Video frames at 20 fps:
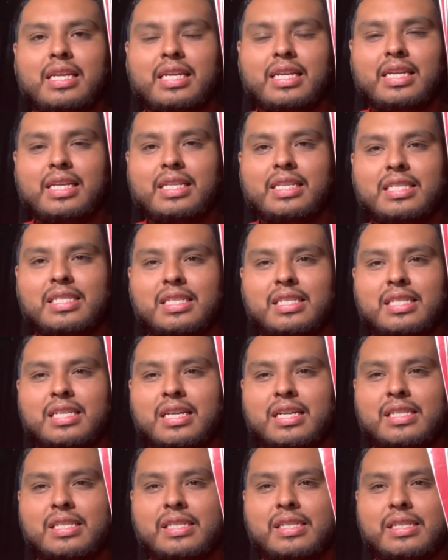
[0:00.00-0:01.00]
It does
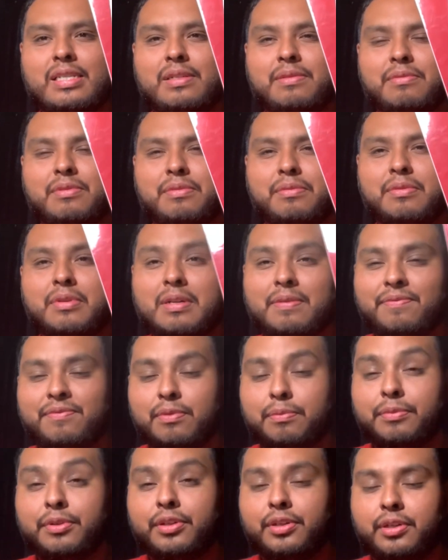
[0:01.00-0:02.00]
not sound with what I'm
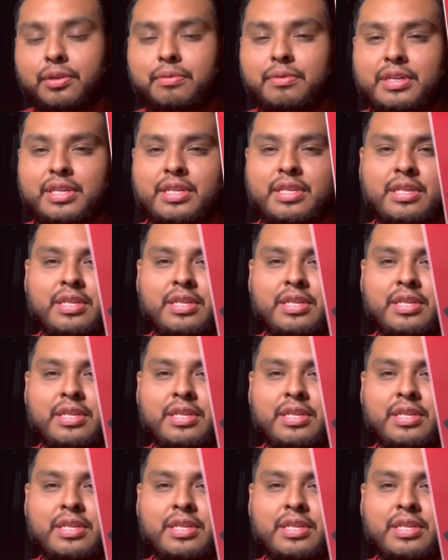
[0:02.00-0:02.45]
familiar with.